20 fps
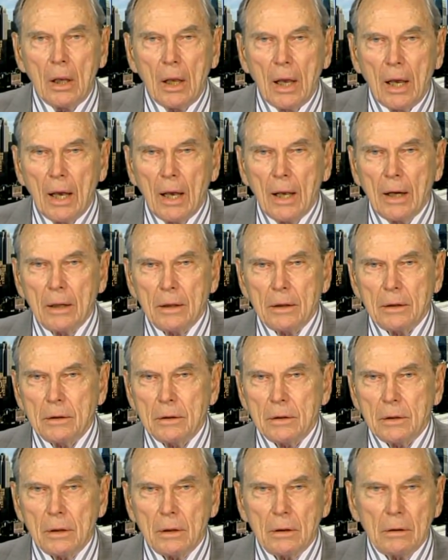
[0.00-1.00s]
And
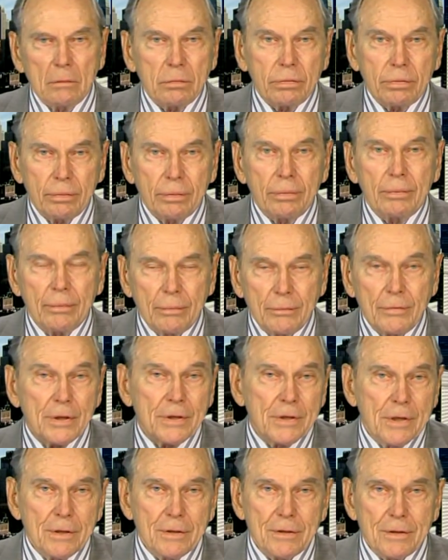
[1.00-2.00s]
uh,
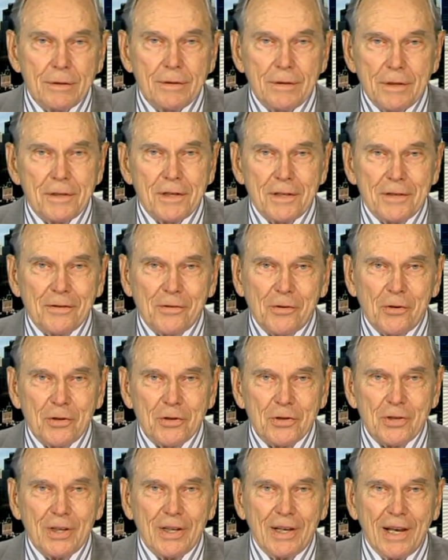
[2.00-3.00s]
this, is, this is, of
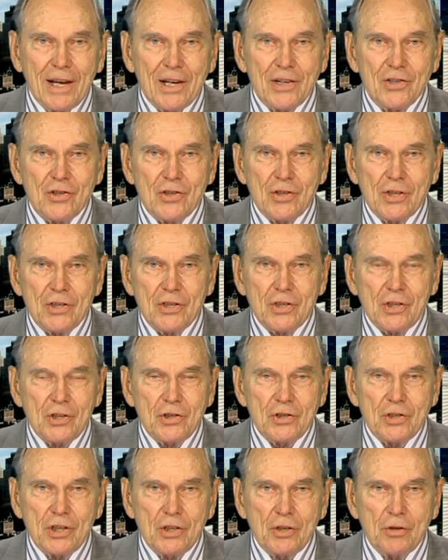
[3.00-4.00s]
course, the case that's
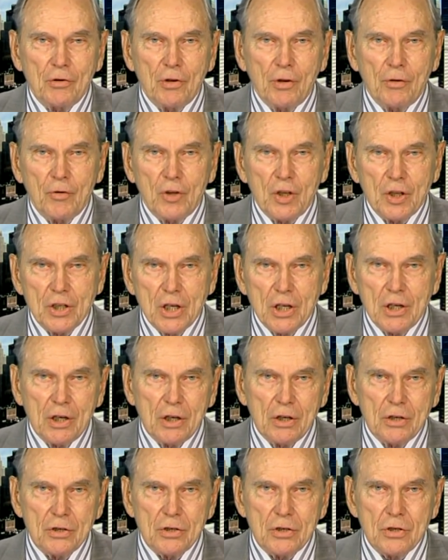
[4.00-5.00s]
continued over the
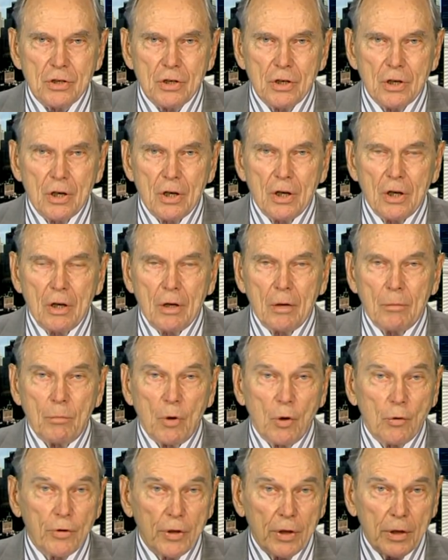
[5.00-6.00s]
years,
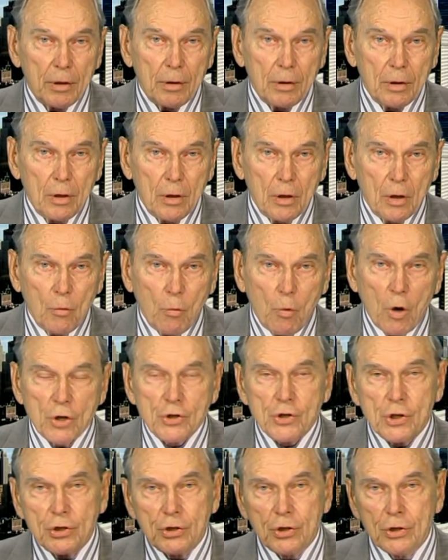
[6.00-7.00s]
both in
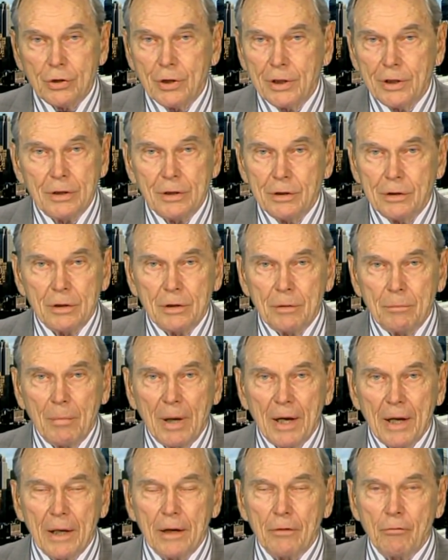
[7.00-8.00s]
Washington and in
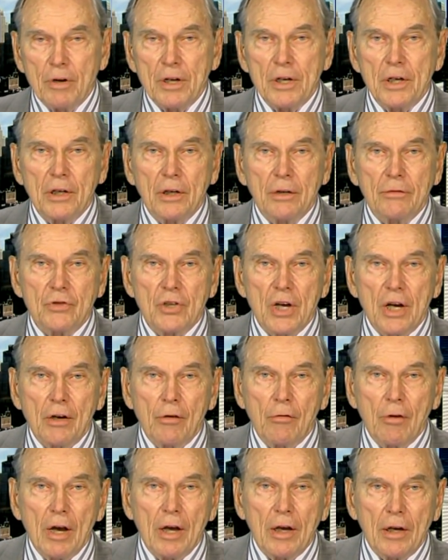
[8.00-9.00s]
my reading of
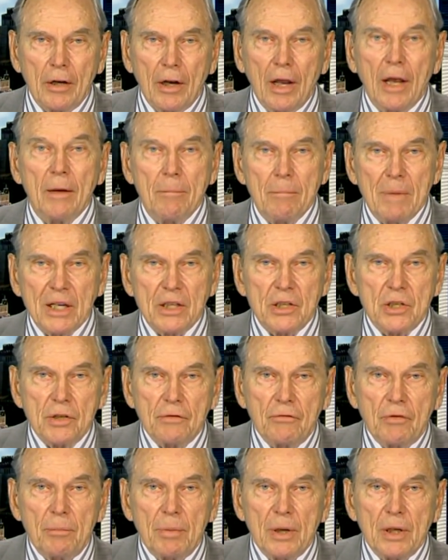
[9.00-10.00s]
Tehran, a mix
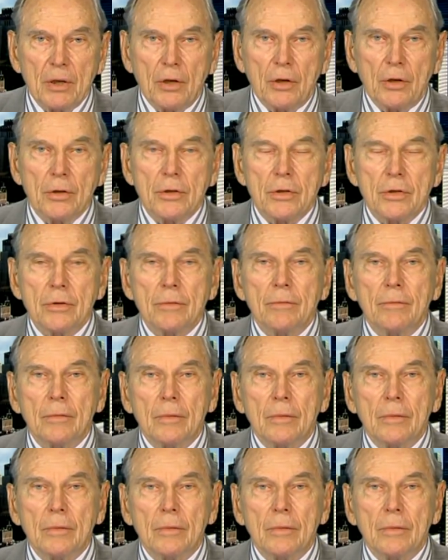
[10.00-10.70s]
of opinions.